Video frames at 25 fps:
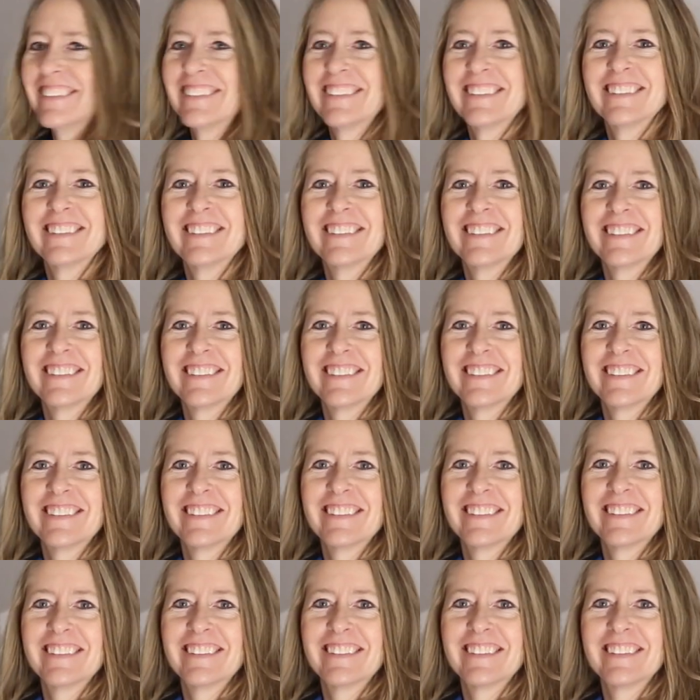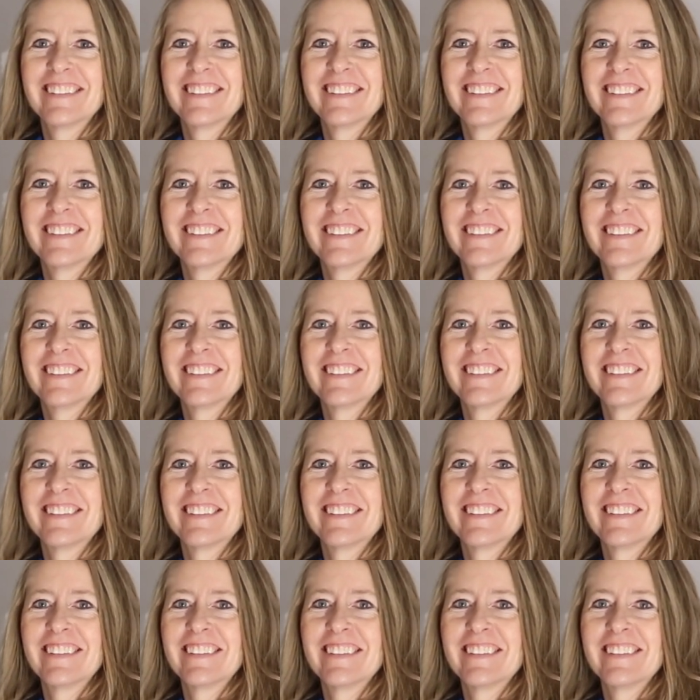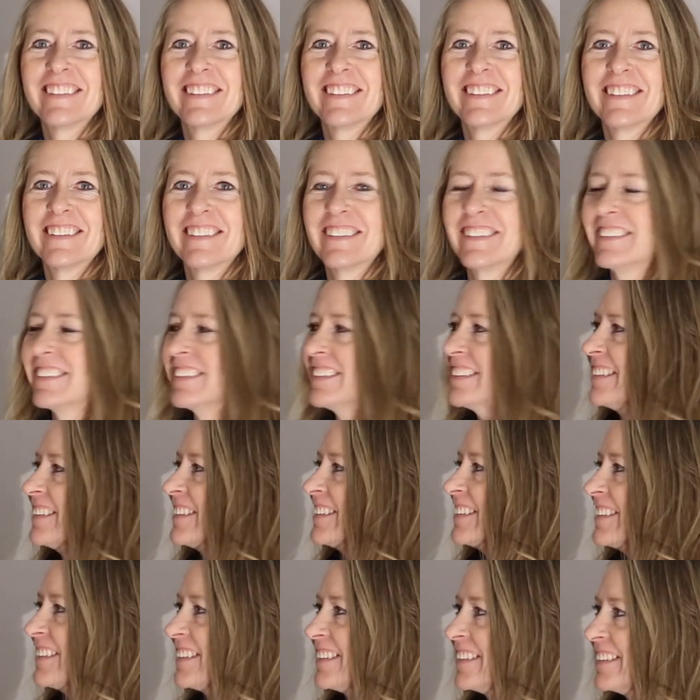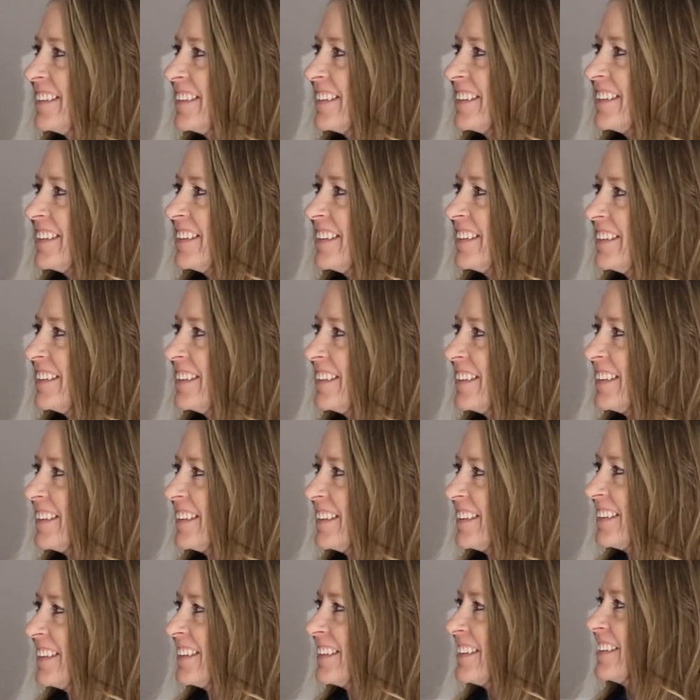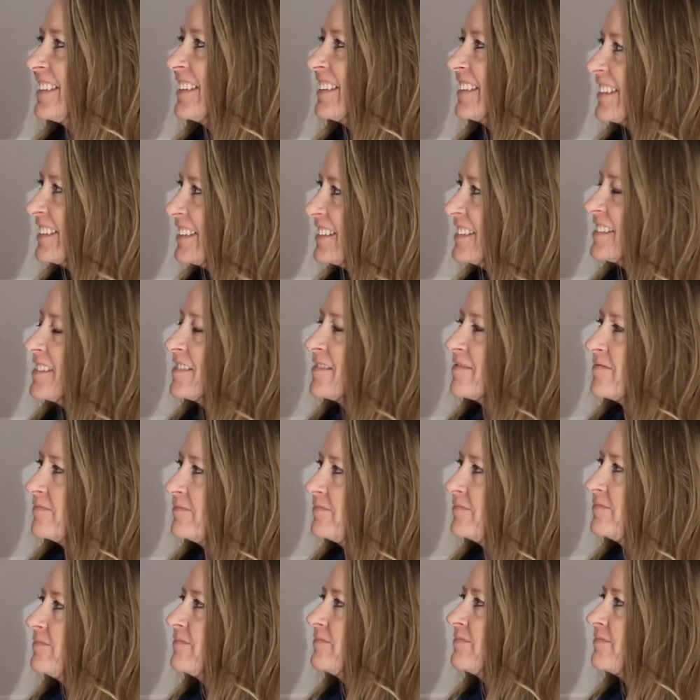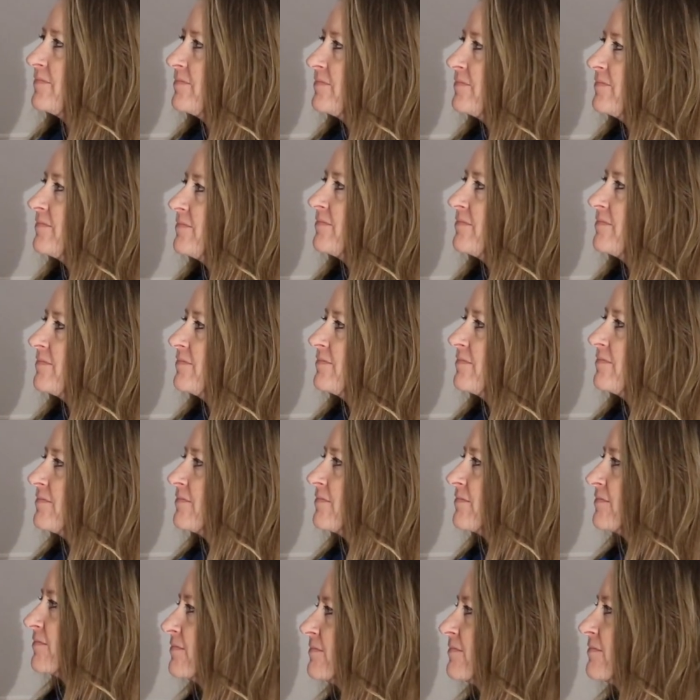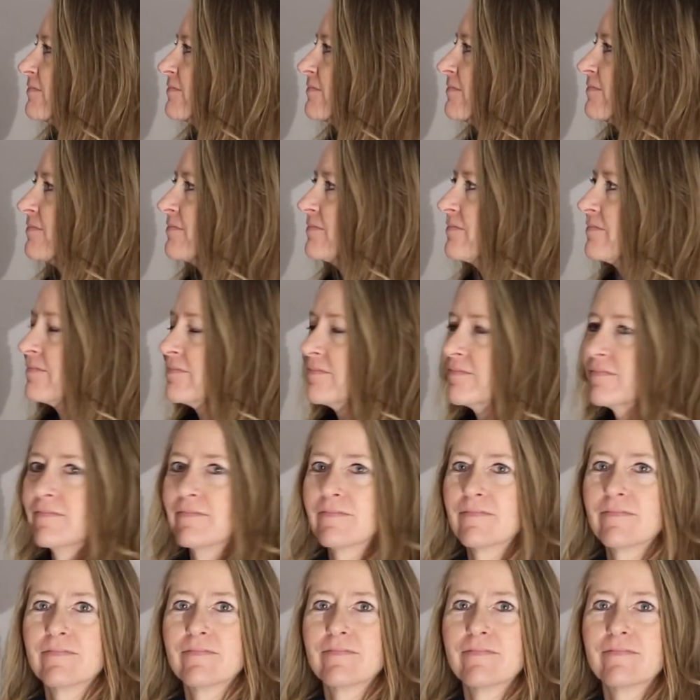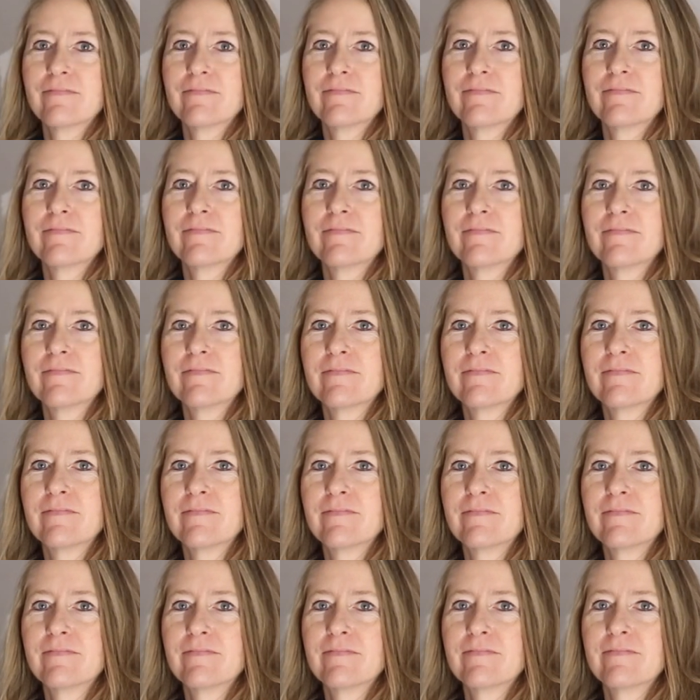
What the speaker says: [no speech]